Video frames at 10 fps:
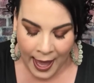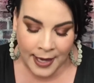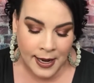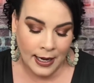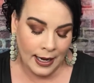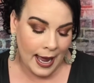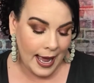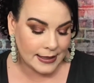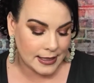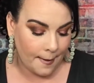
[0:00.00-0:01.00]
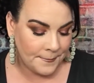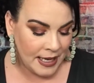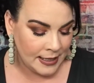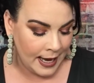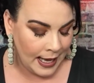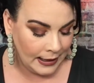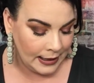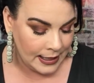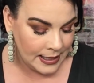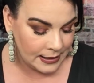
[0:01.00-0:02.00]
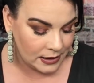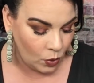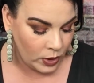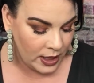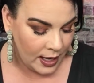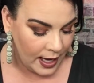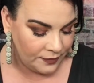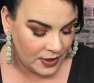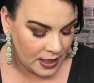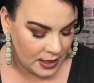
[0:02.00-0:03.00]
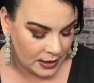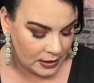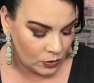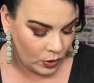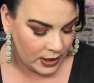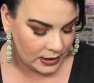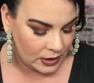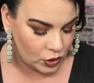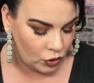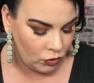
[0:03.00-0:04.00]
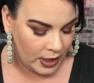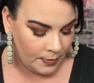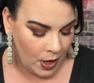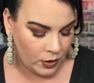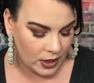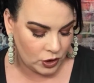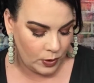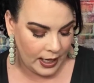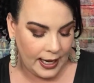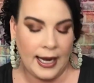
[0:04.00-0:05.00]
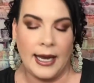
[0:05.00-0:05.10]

And last but not least, we got these, what is this, cream. Okay, so we got a